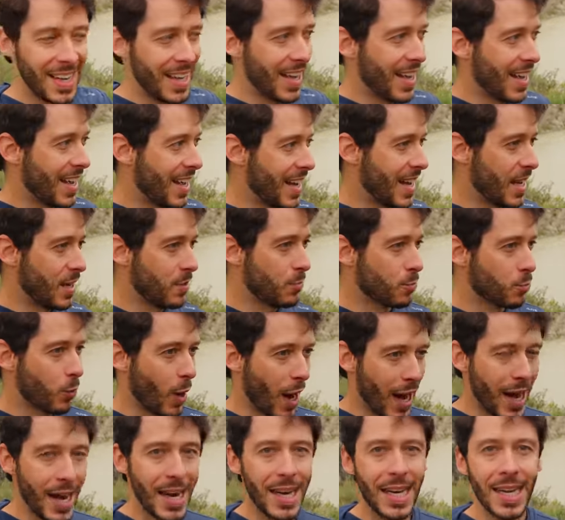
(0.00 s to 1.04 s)
Uh, it
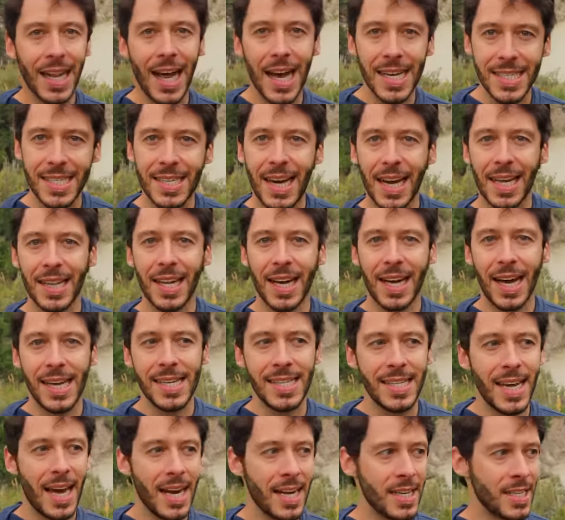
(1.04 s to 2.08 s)
rained last night, like I
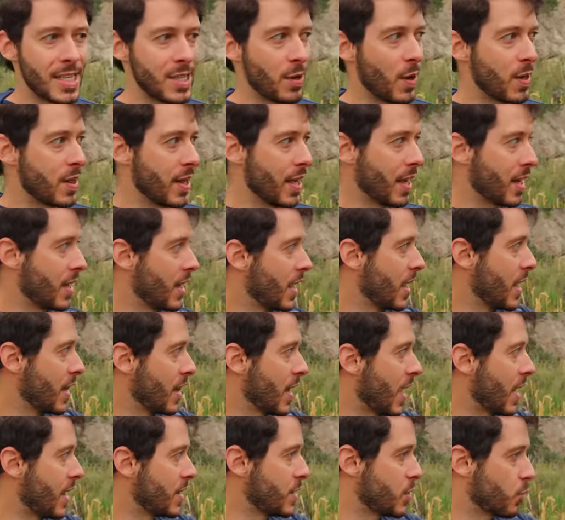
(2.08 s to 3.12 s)
said, and so I think
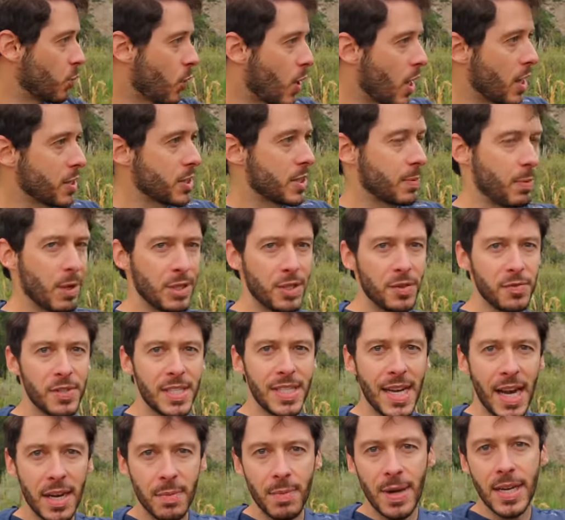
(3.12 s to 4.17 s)
that has washed a bunch of
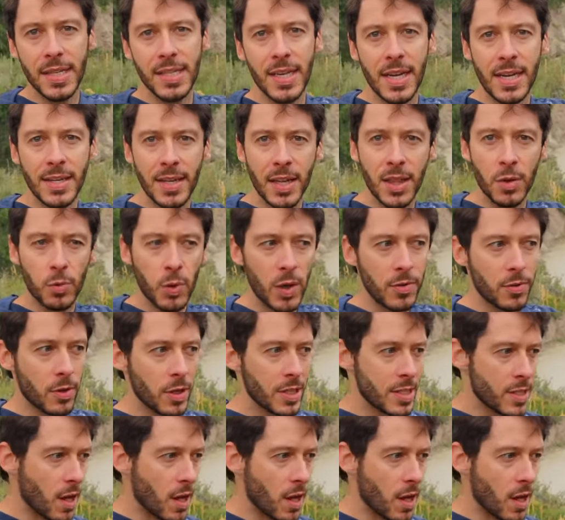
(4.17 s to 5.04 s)
sediment into the river.